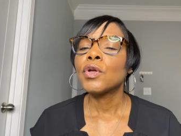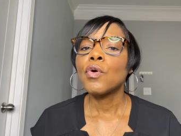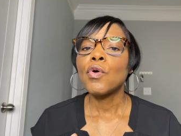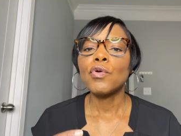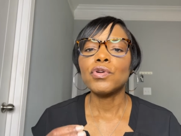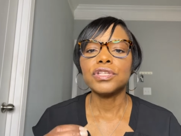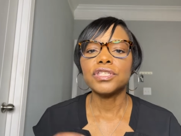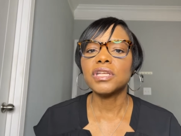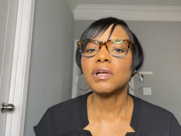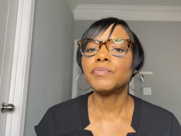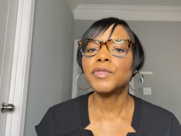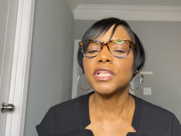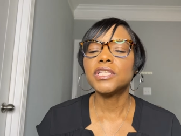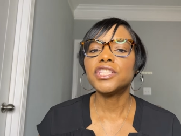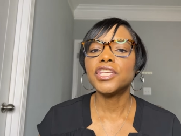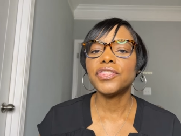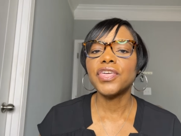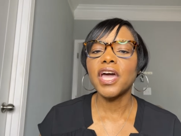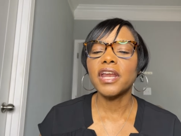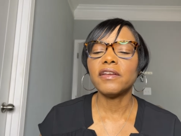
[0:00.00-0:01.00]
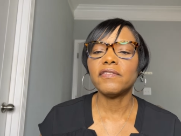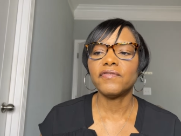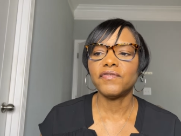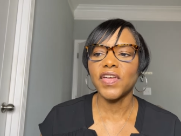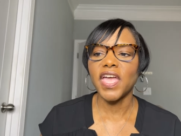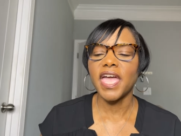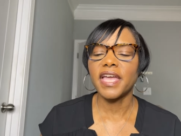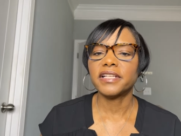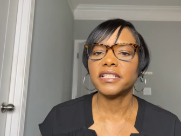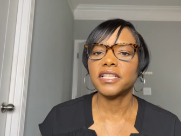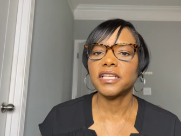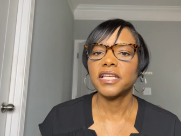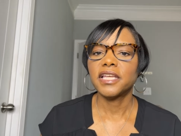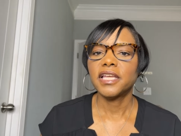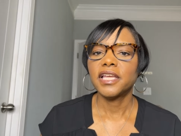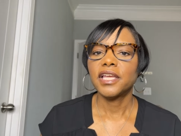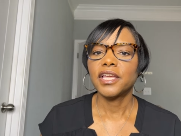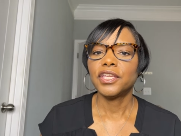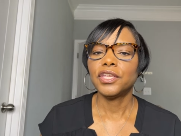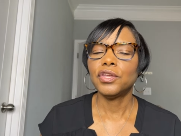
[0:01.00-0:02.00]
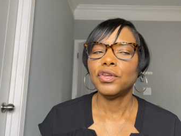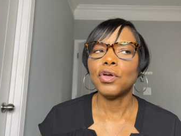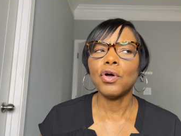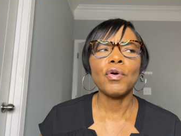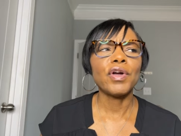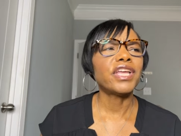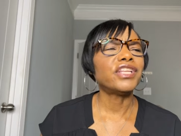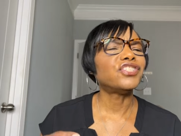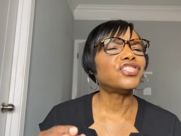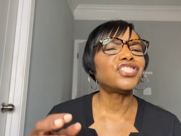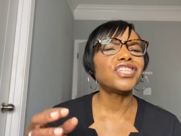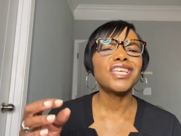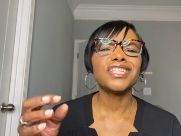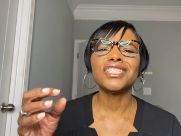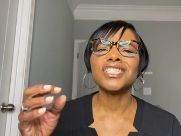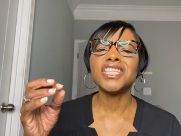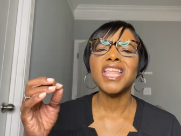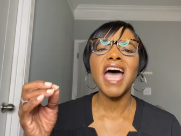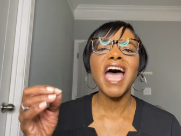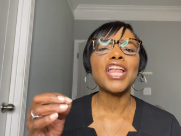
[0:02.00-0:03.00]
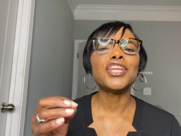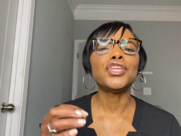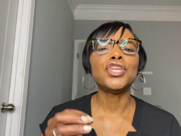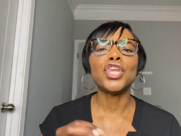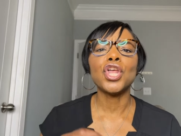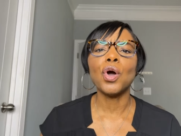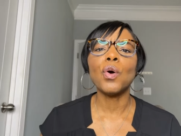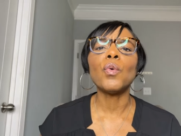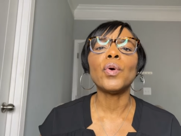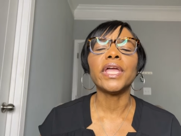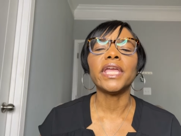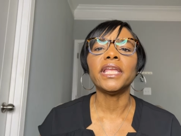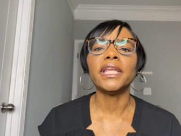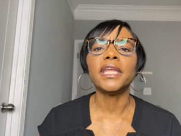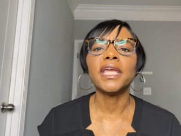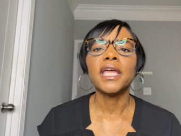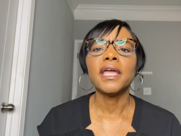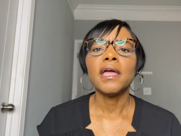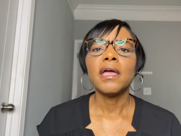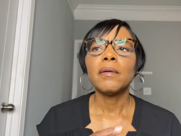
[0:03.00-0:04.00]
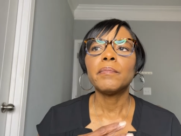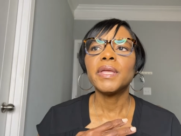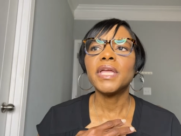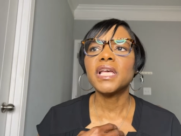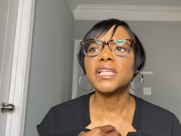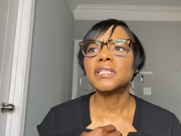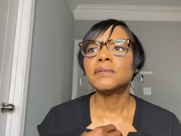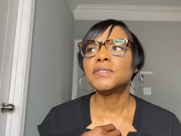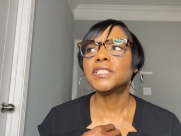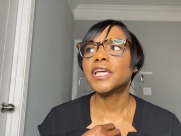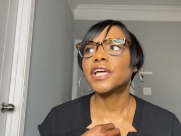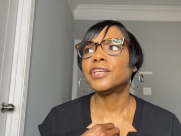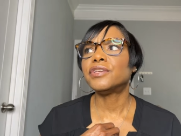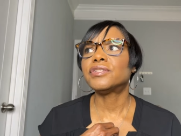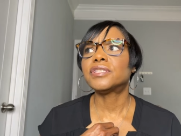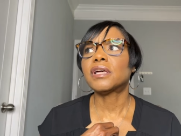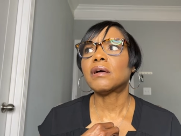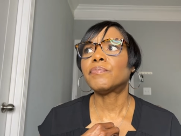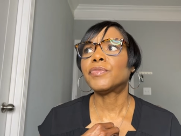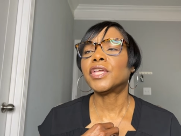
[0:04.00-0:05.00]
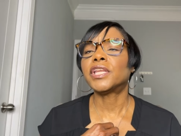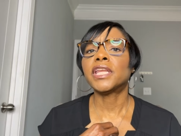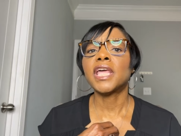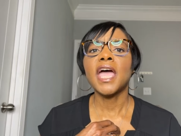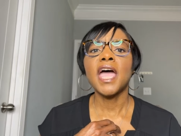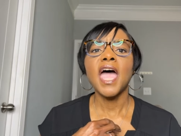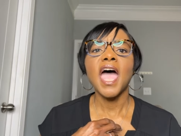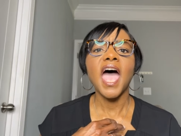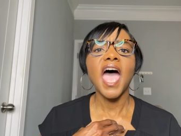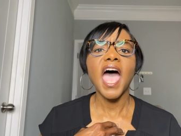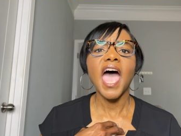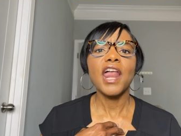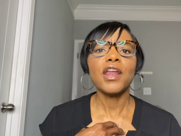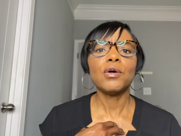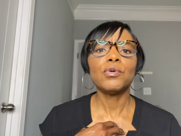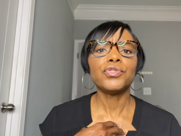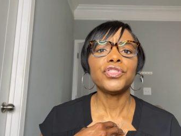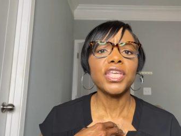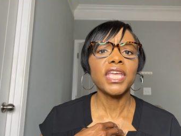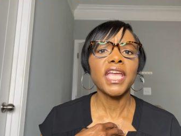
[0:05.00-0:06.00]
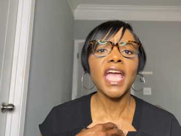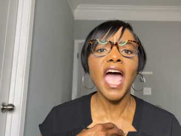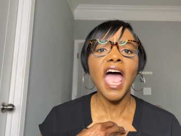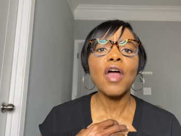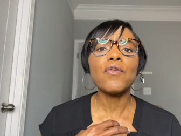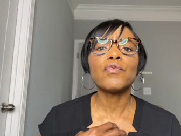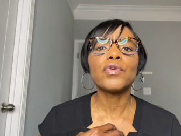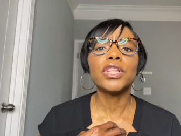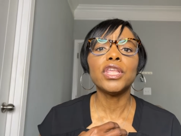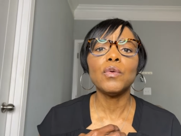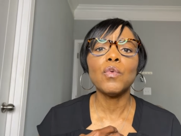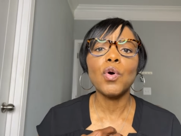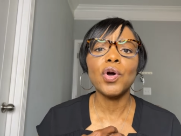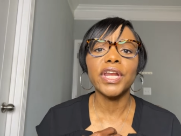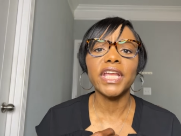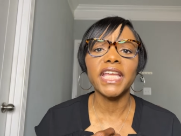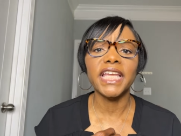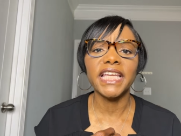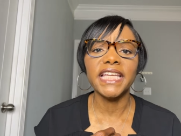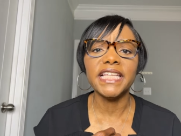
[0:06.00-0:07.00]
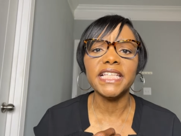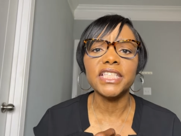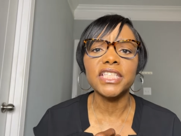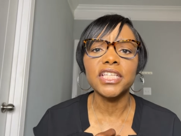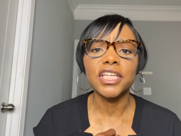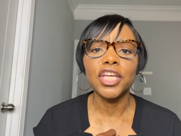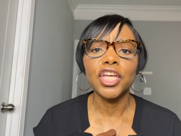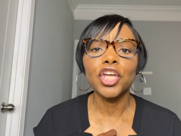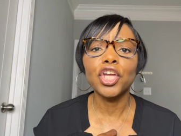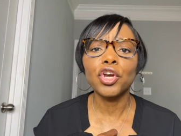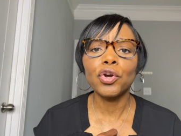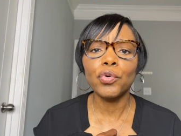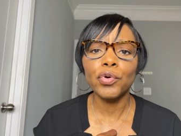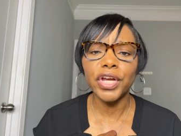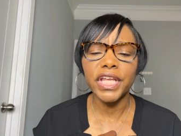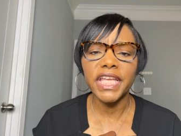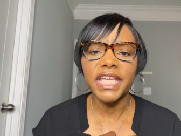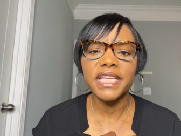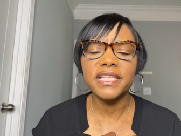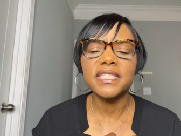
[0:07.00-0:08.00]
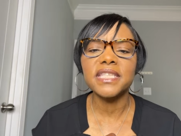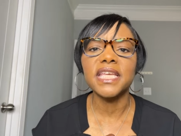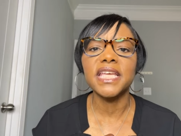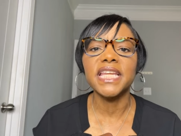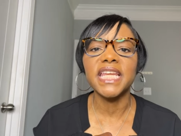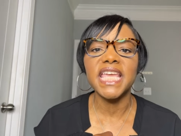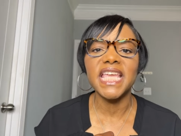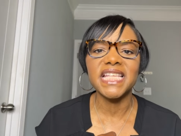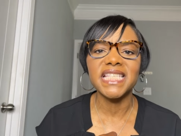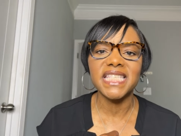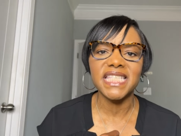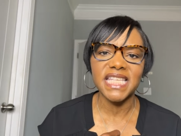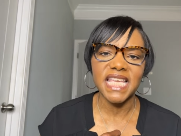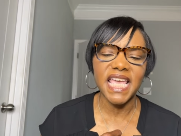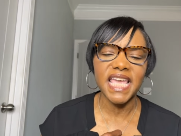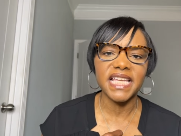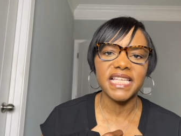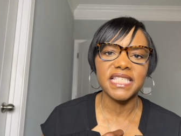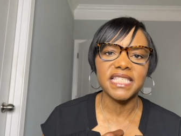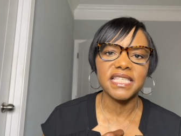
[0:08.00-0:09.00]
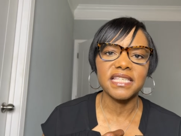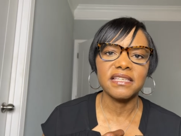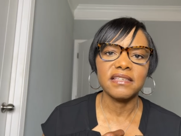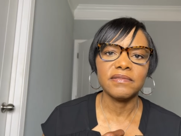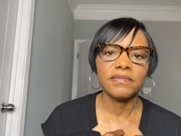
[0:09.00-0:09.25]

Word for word: or something to that effect, you know, and just not knowing. Because I'm telling you something, I don't think I really want to eat crickets and insects.